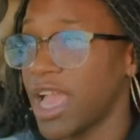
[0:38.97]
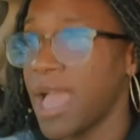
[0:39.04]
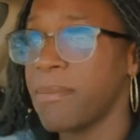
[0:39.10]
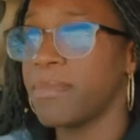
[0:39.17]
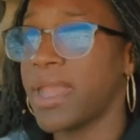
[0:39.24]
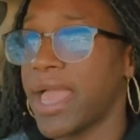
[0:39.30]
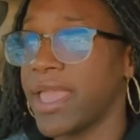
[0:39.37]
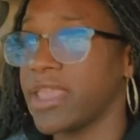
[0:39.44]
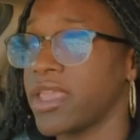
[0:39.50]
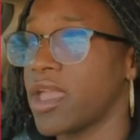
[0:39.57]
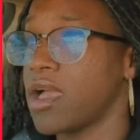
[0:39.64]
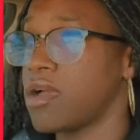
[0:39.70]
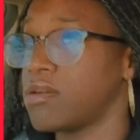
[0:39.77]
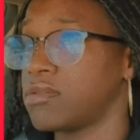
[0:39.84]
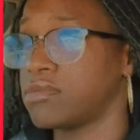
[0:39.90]
I'm like,
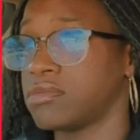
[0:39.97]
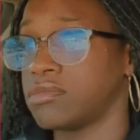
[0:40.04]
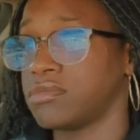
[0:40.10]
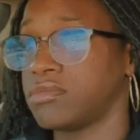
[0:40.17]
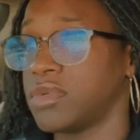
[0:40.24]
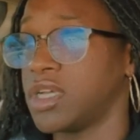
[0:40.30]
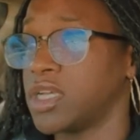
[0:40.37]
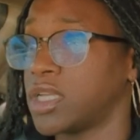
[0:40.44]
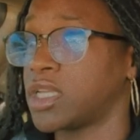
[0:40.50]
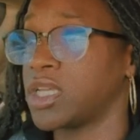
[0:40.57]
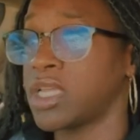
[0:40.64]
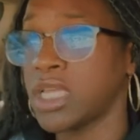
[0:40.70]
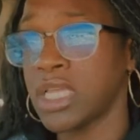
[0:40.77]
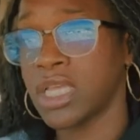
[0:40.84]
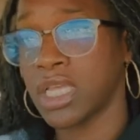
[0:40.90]
yo, a
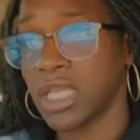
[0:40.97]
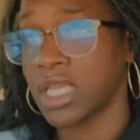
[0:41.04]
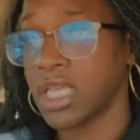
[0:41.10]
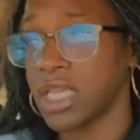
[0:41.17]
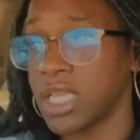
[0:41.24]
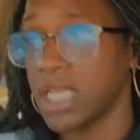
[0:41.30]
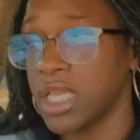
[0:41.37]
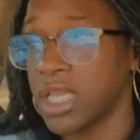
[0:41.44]
gun.